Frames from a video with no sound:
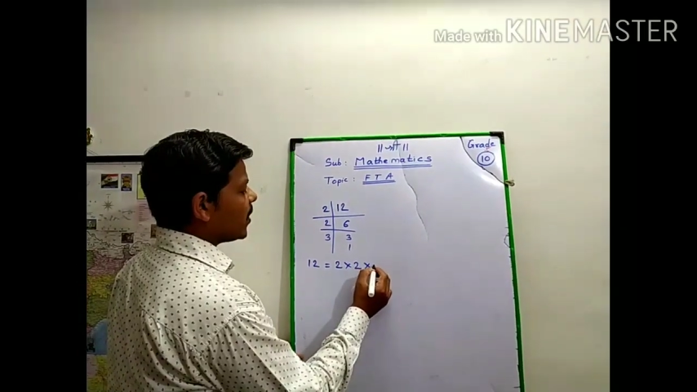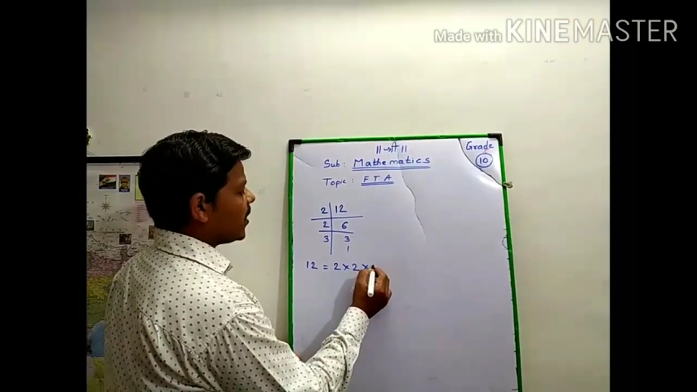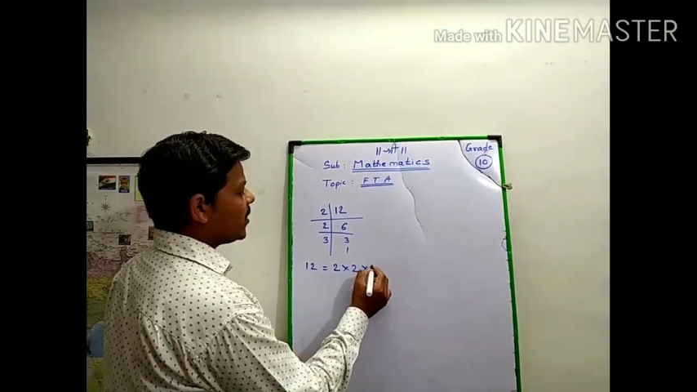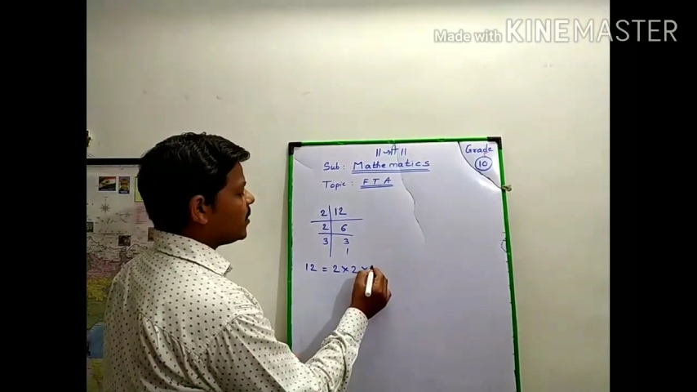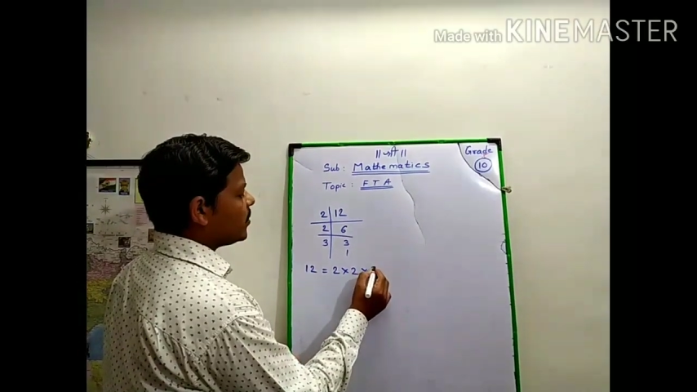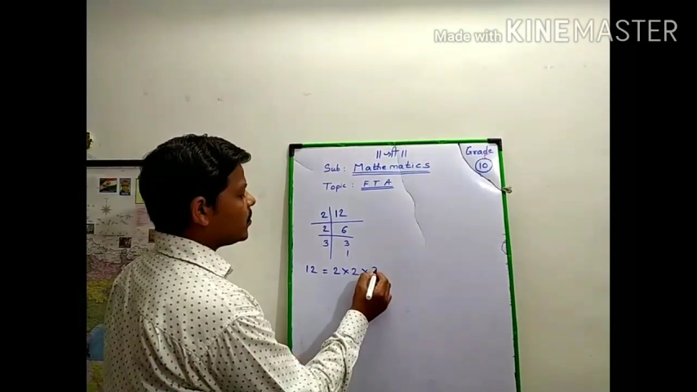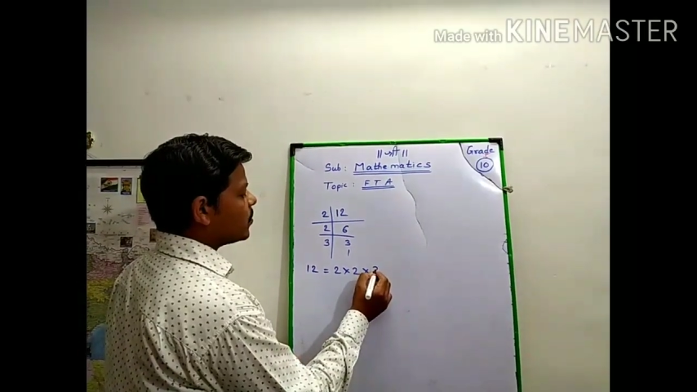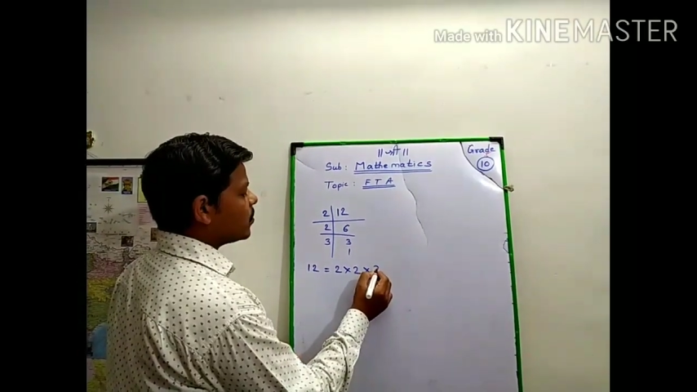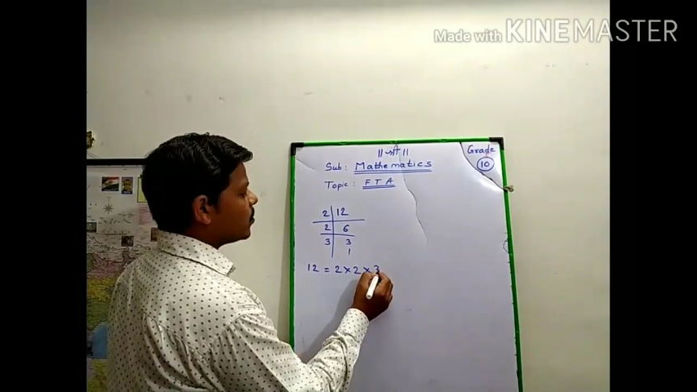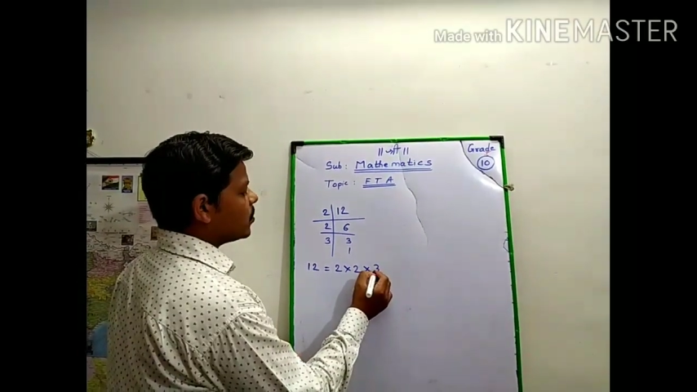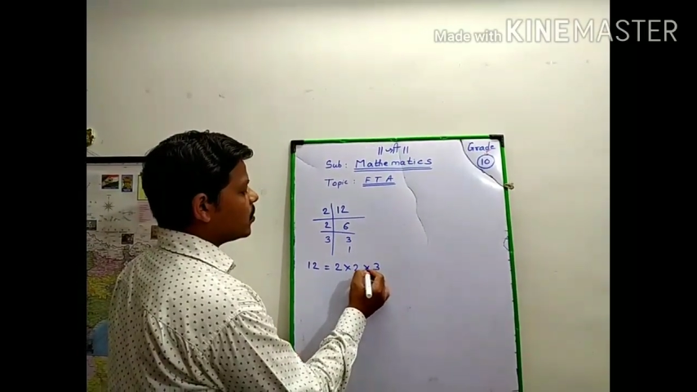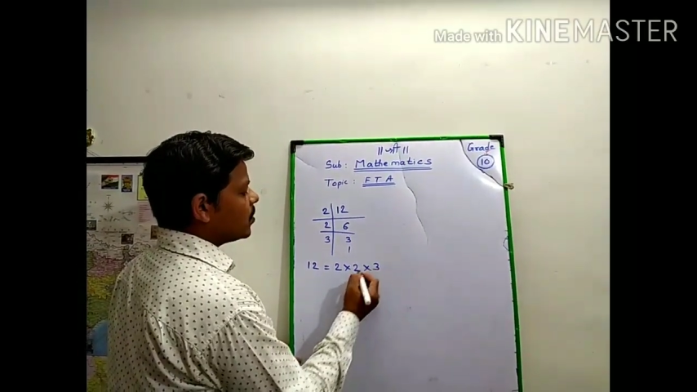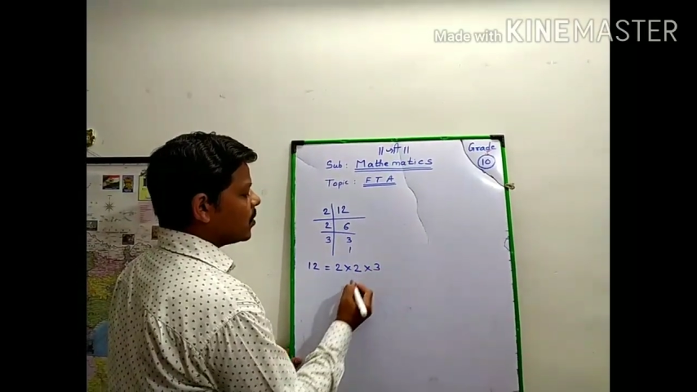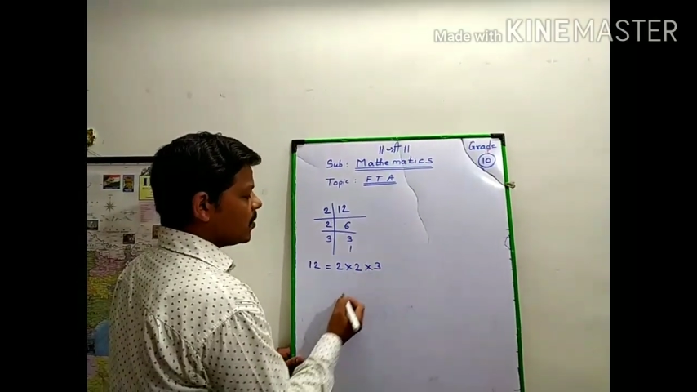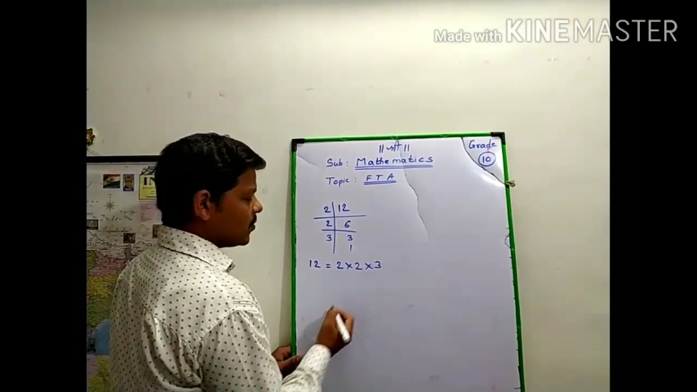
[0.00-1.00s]

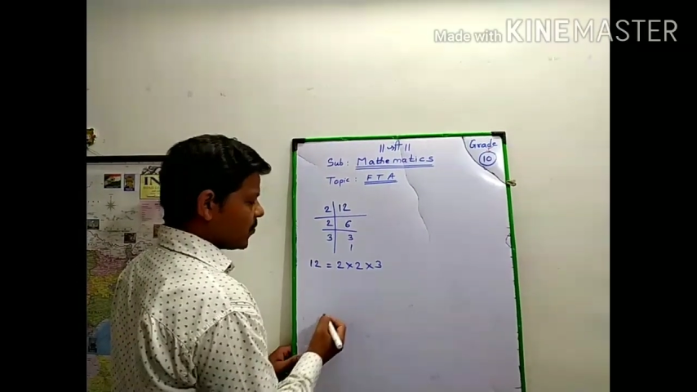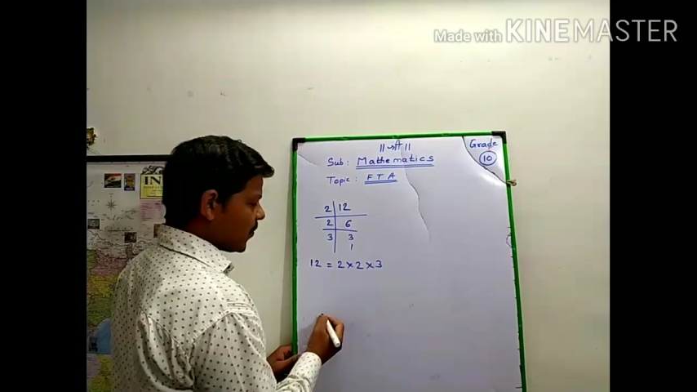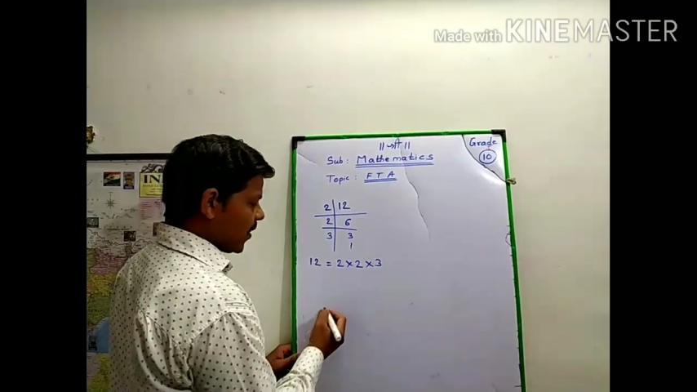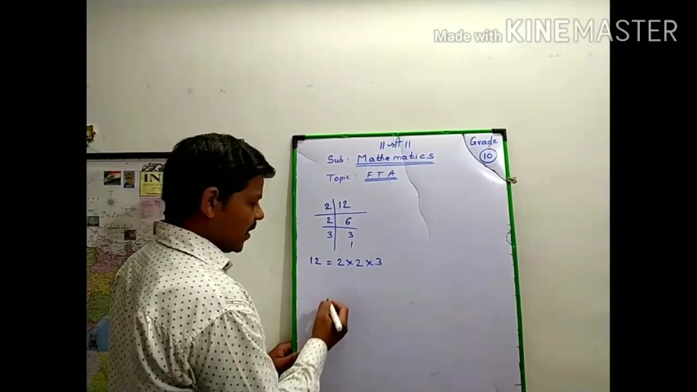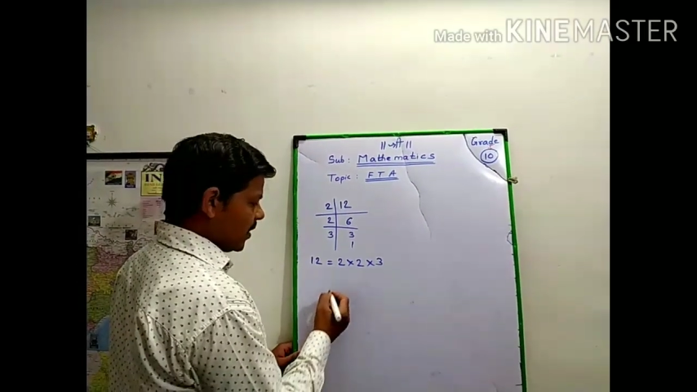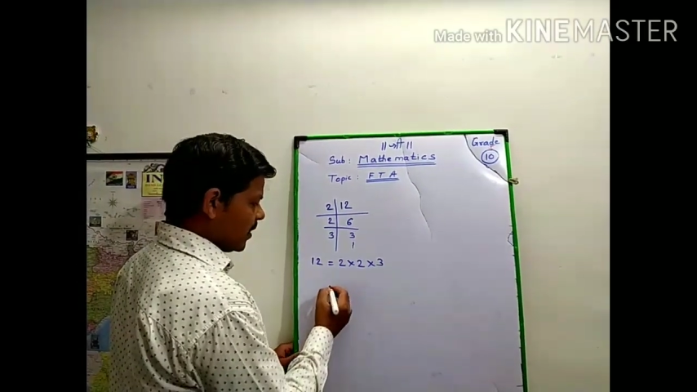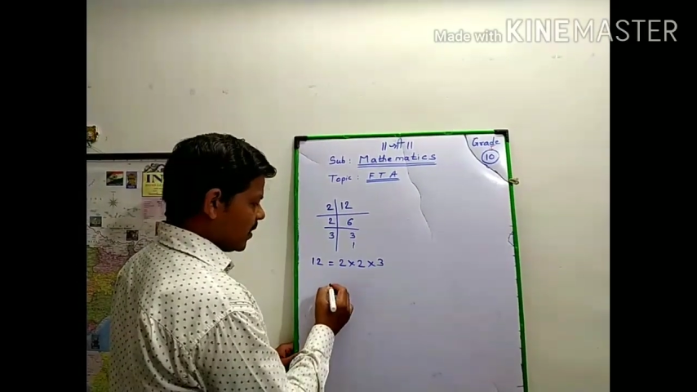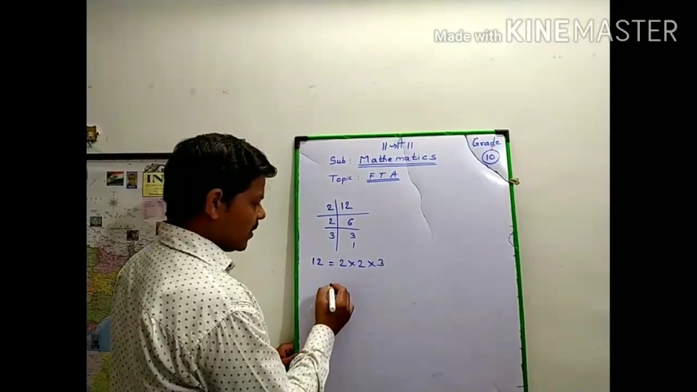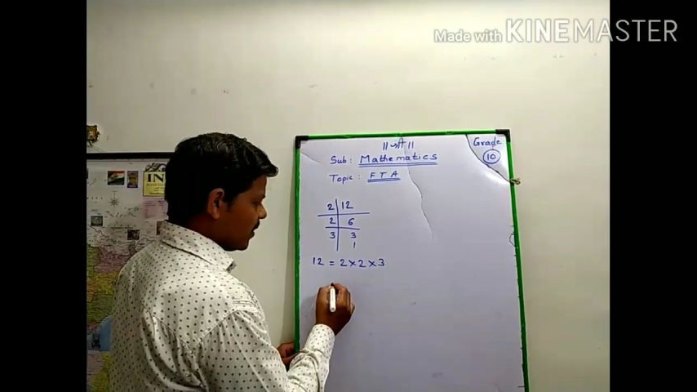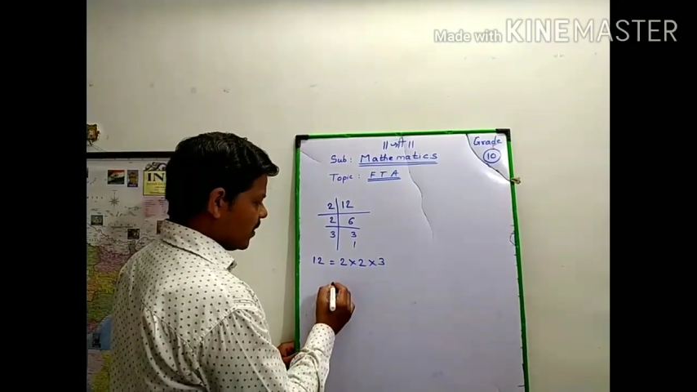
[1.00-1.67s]
into 3.